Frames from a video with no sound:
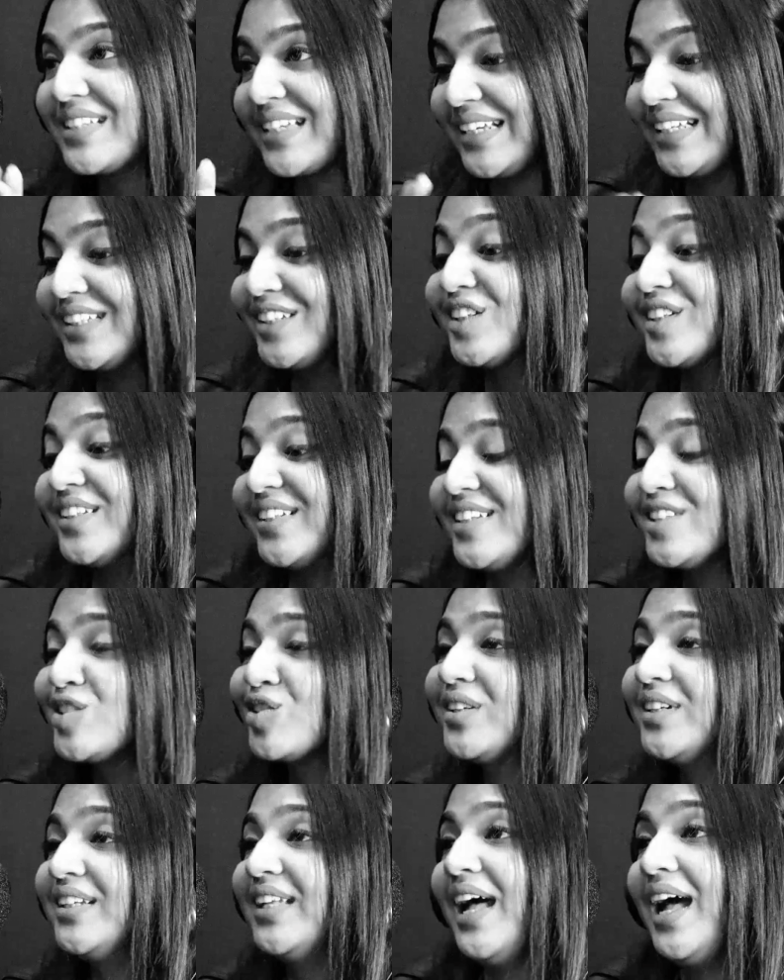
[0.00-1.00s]
So it's either
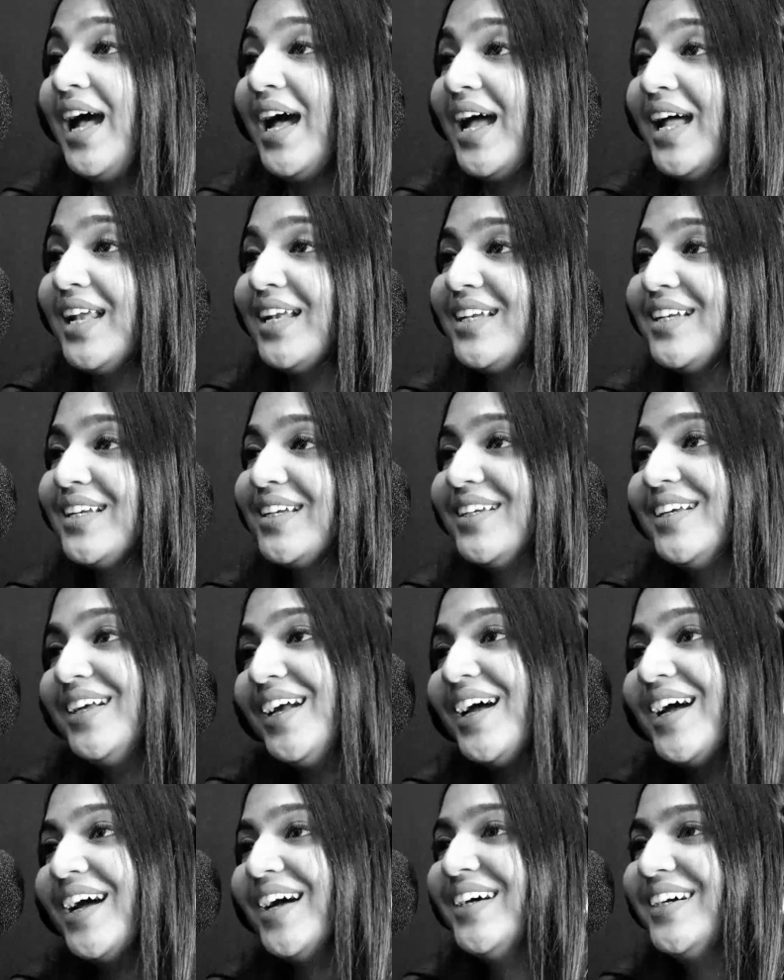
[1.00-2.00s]
this or that.
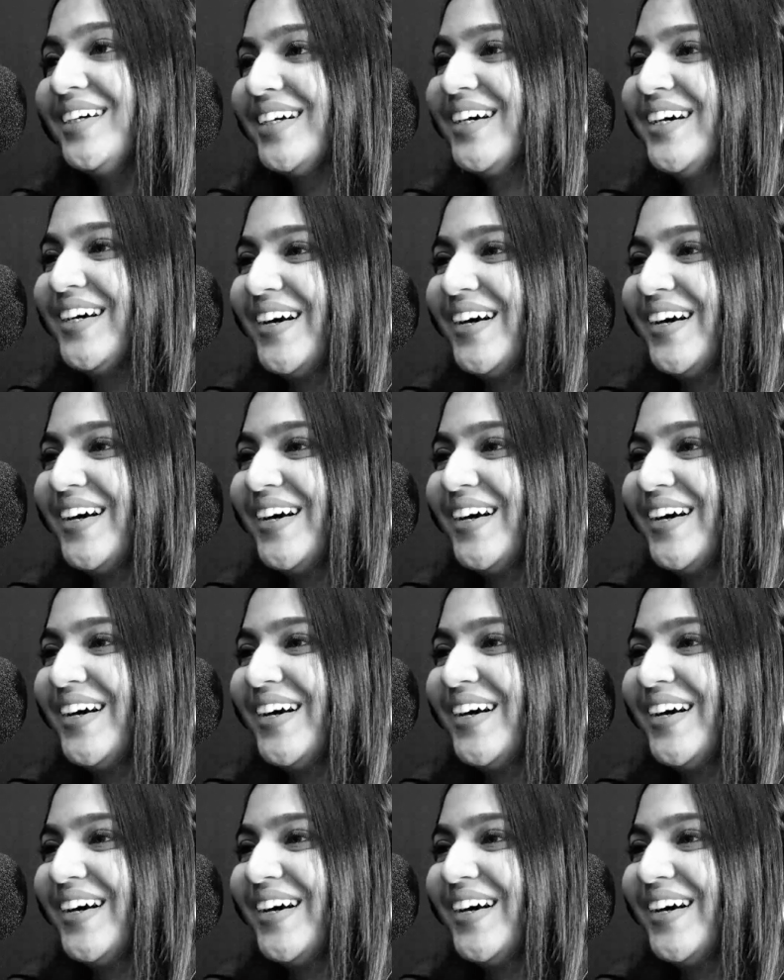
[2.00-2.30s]
Yeah.